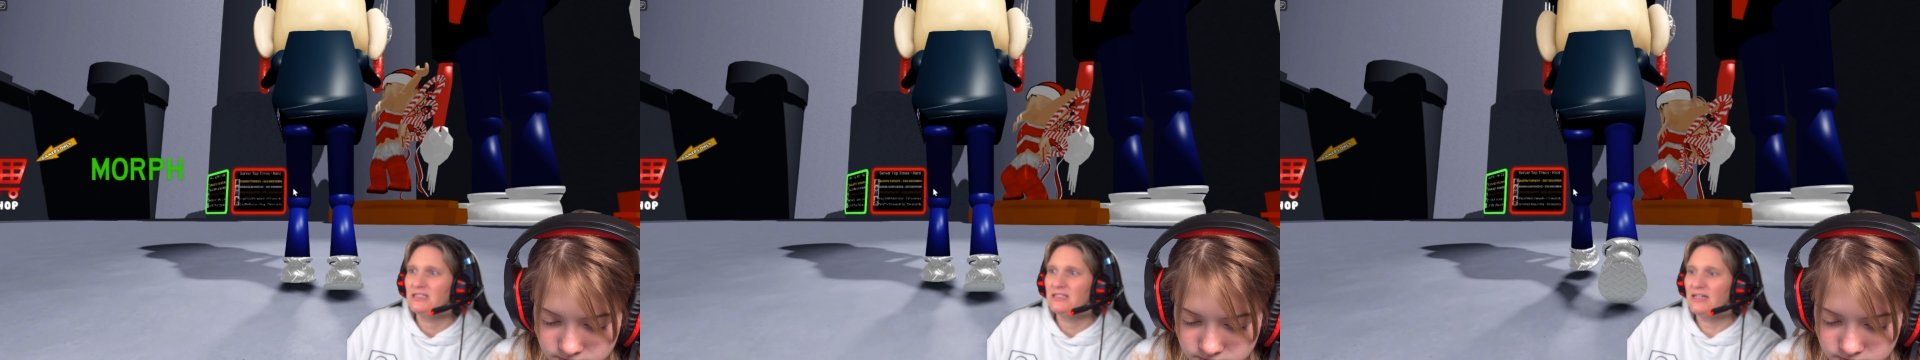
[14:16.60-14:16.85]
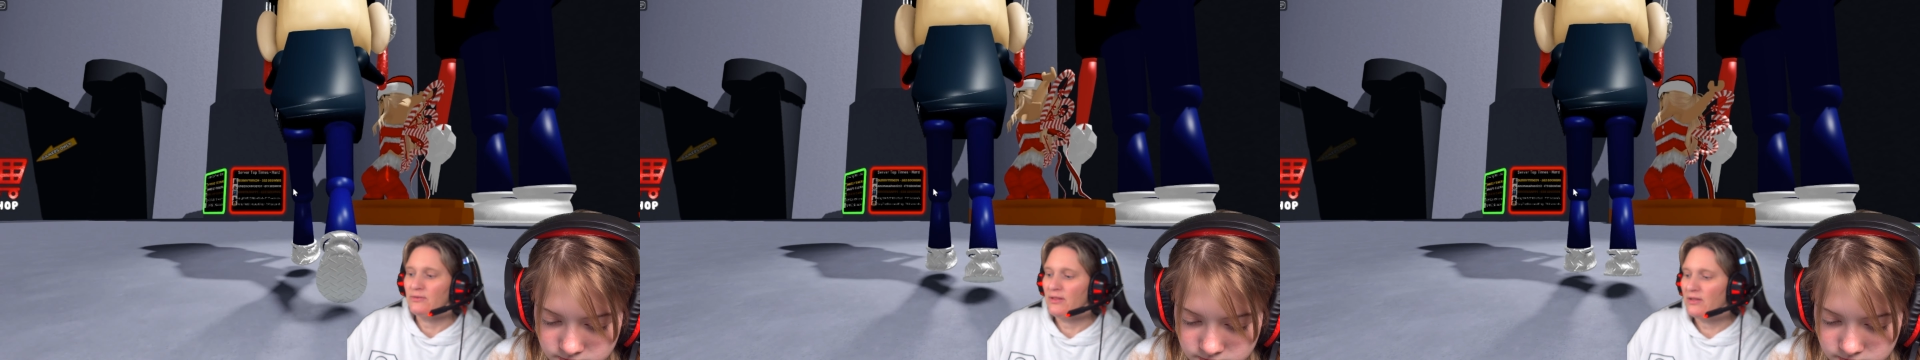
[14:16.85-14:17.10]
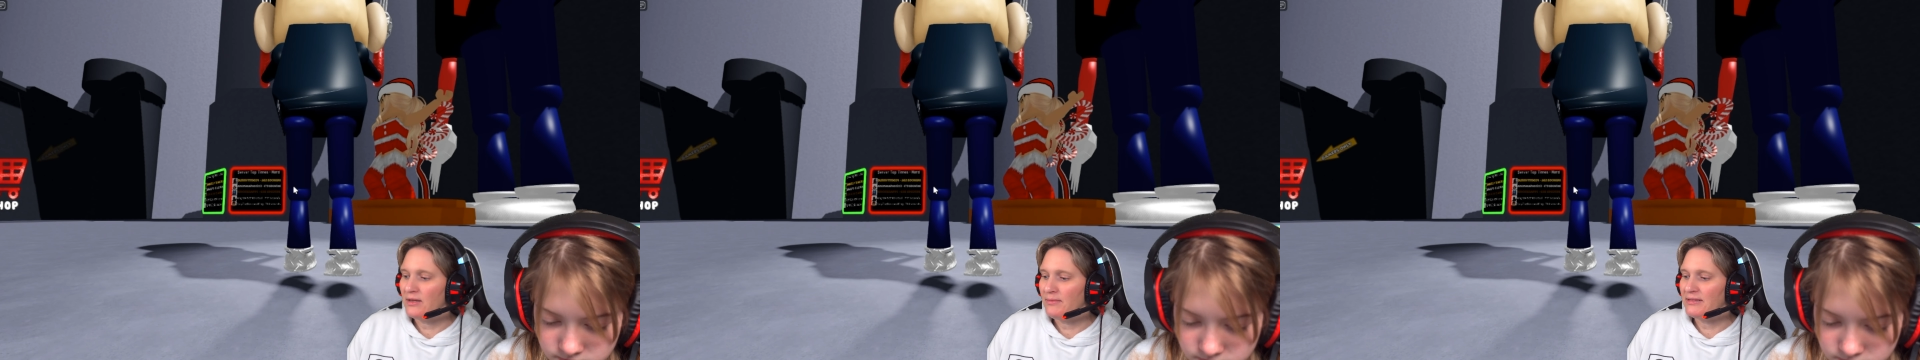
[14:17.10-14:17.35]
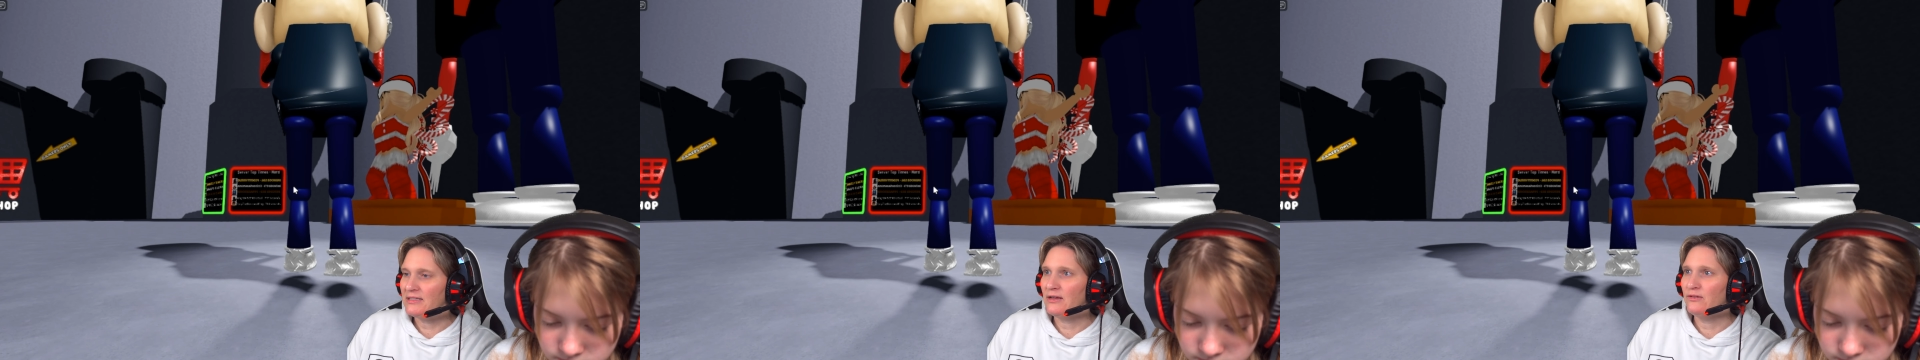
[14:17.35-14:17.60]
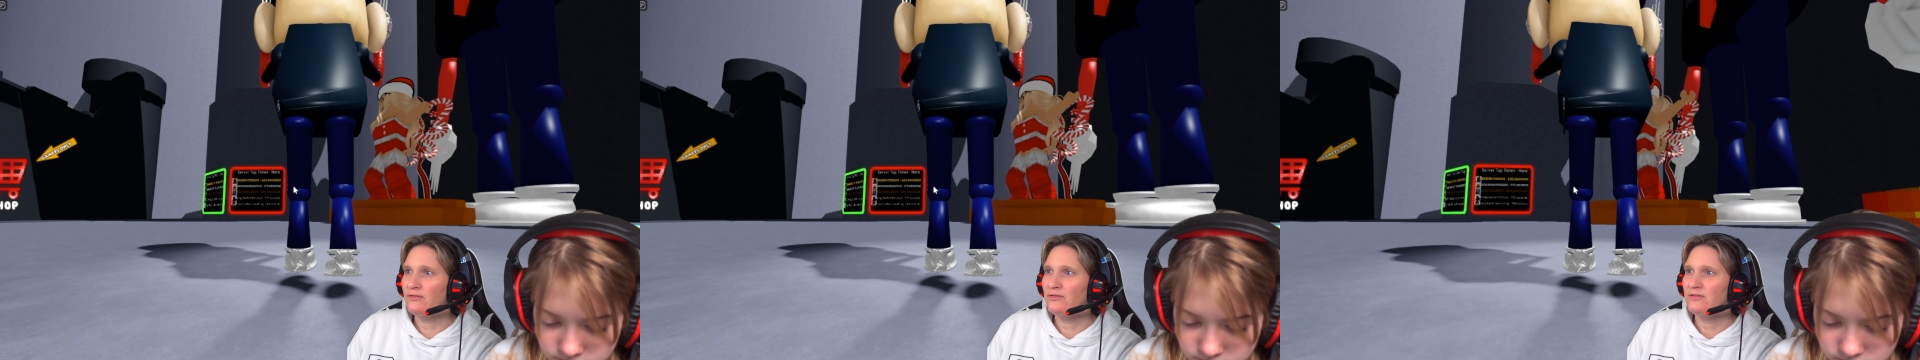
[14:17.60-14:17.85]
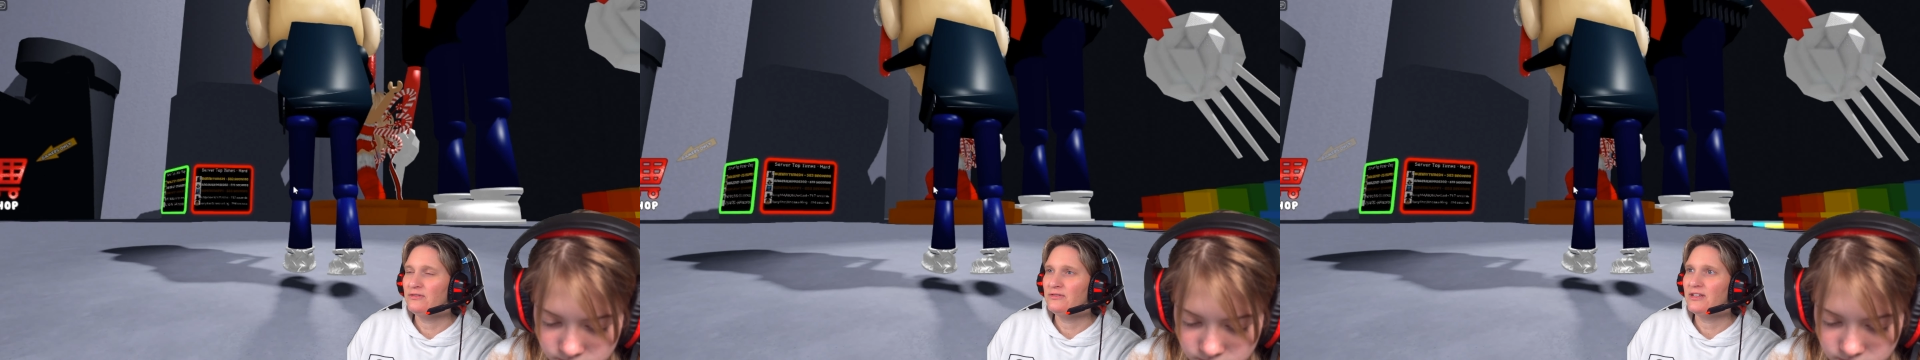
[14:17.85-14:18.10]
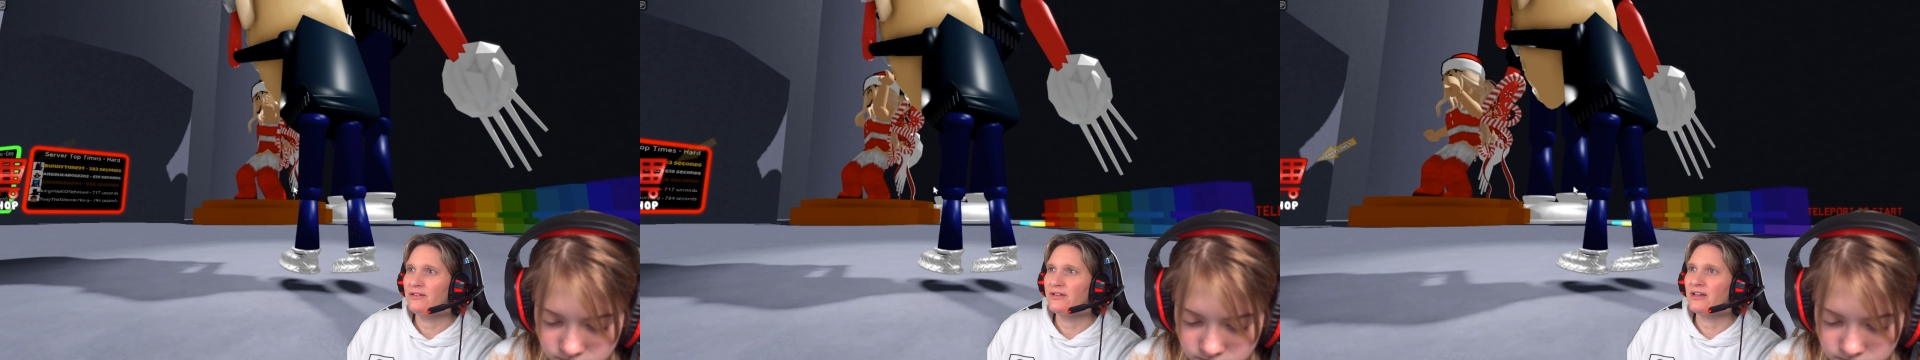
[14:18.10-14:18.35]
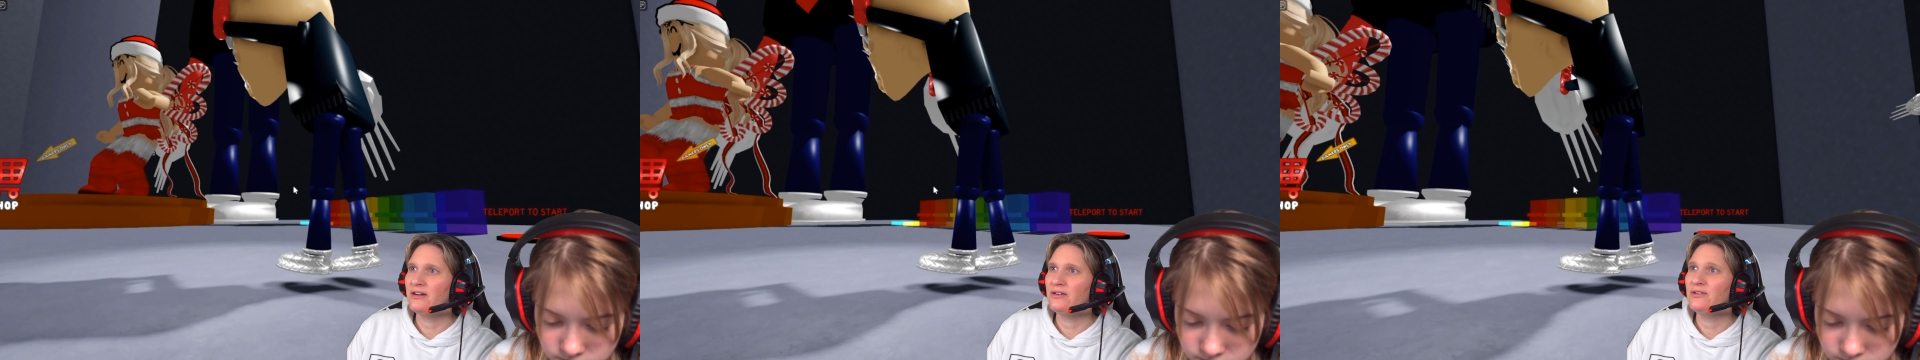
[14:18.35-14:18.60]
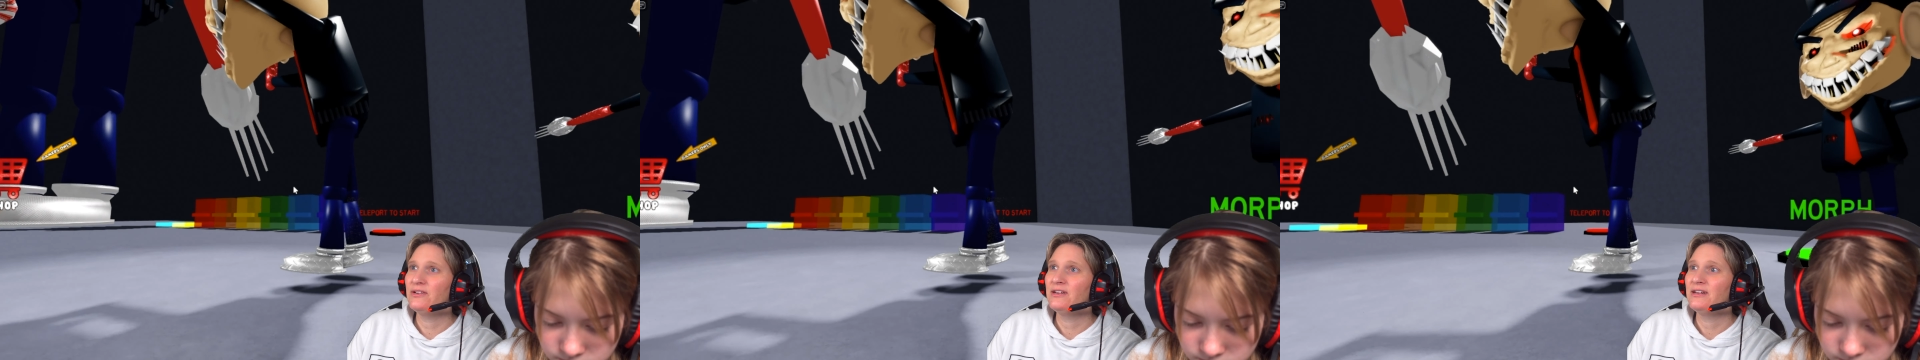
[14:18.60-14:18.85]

Speaker 1: How do I look at myself? Here we go.